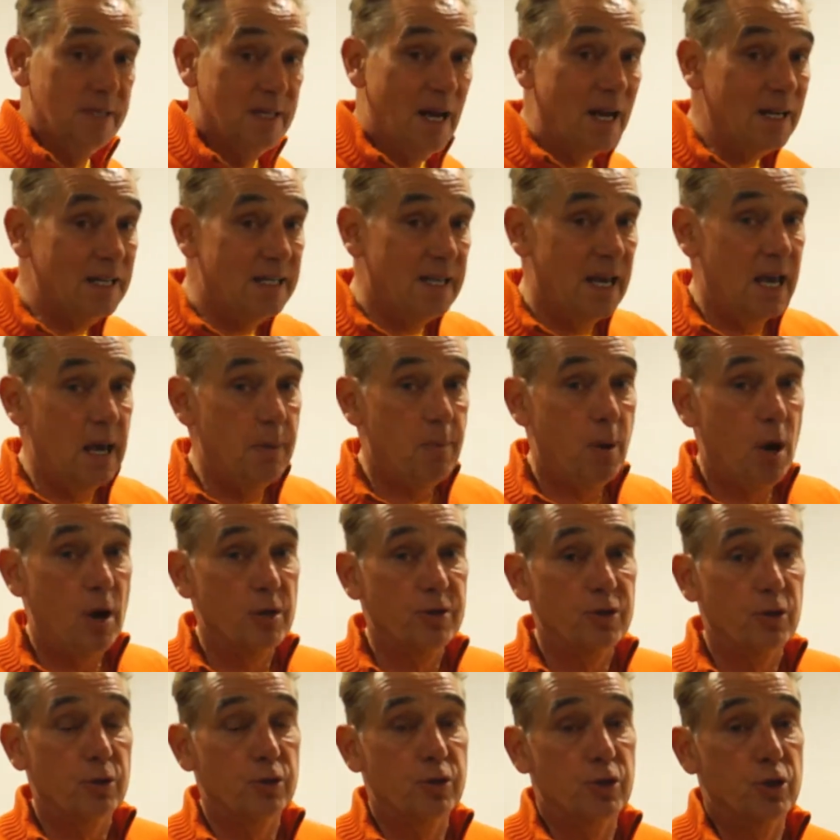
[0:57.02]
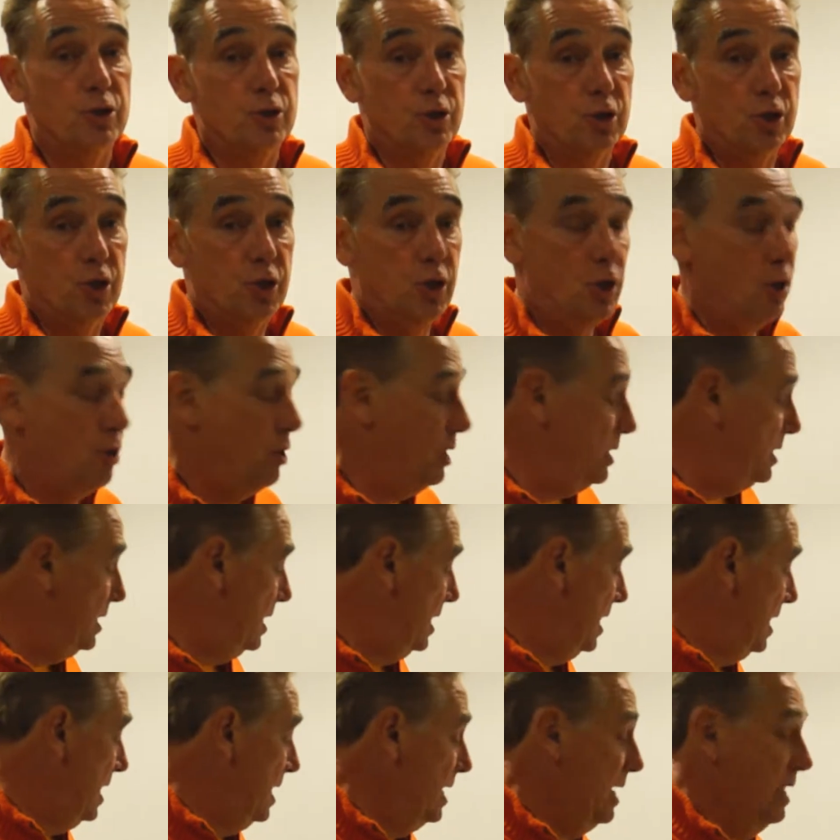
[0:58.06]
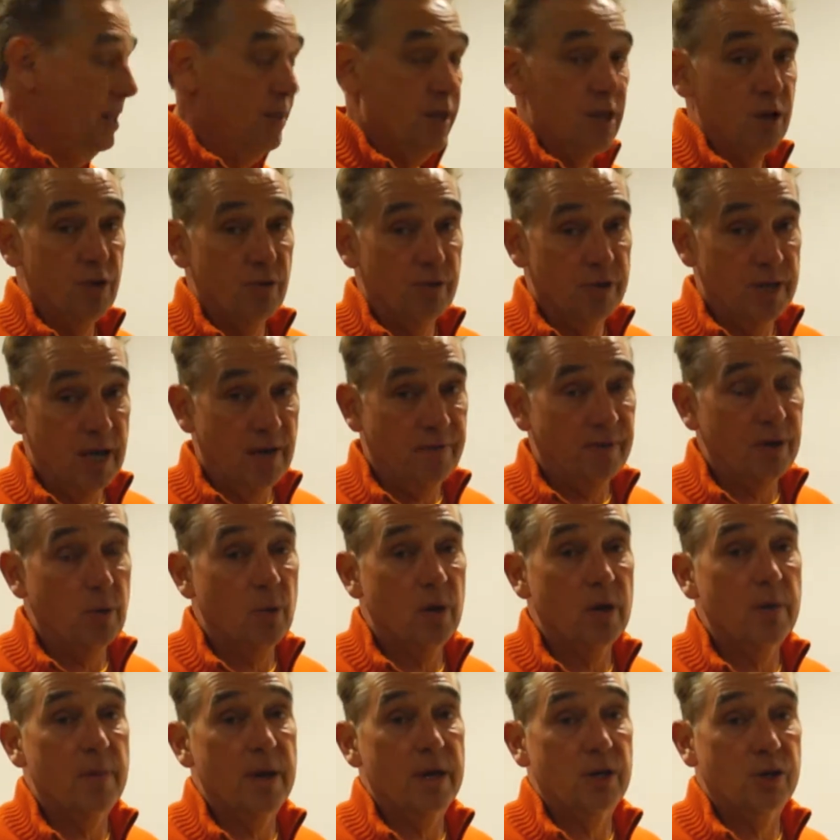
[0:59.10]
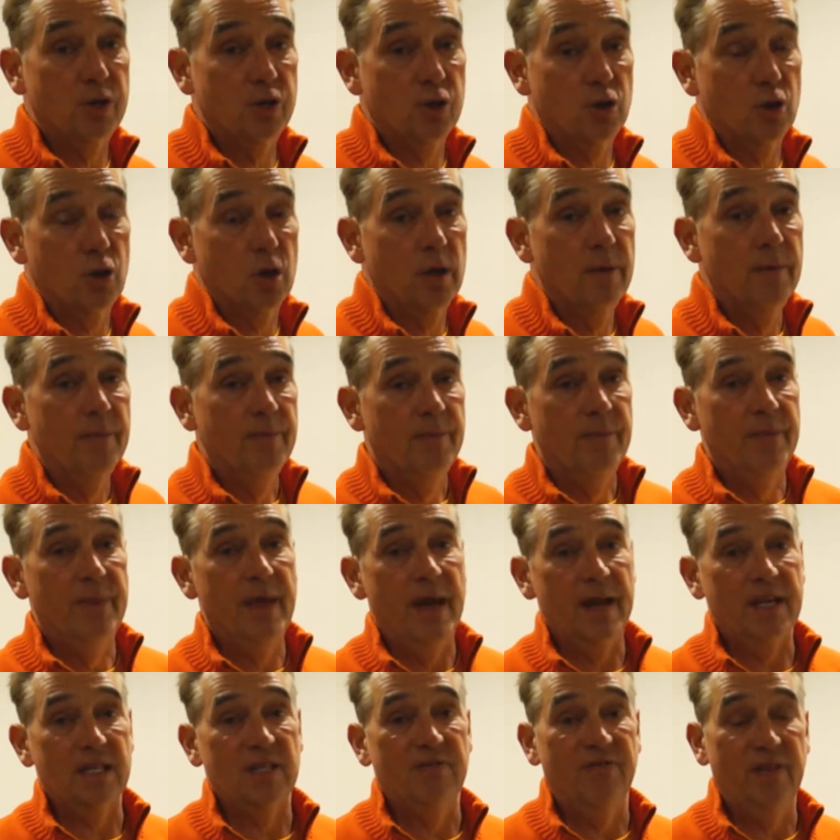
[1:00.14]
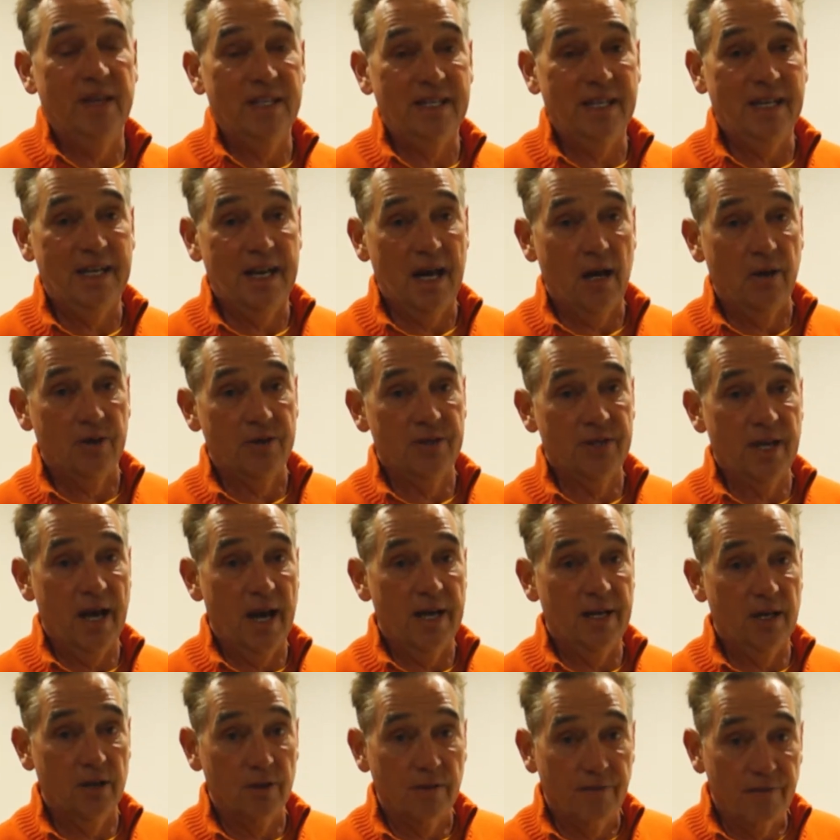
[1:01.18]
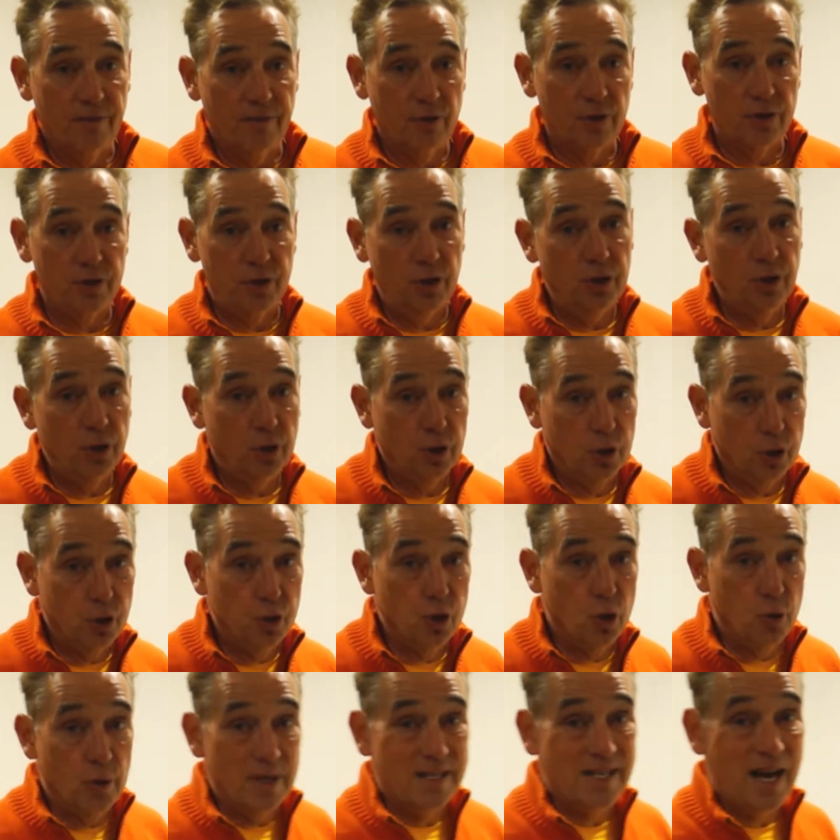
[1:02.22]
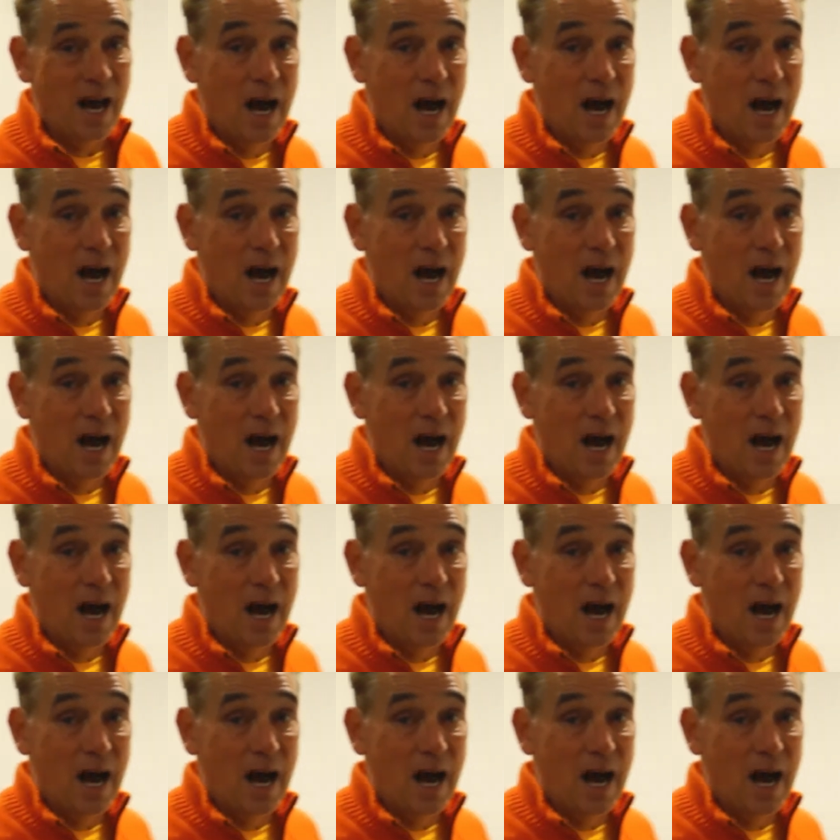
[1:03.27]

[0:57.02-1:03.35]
duct tape also to secure it, and then you definitely want to make sure that it's venting outside. Now the first thing you're going to do is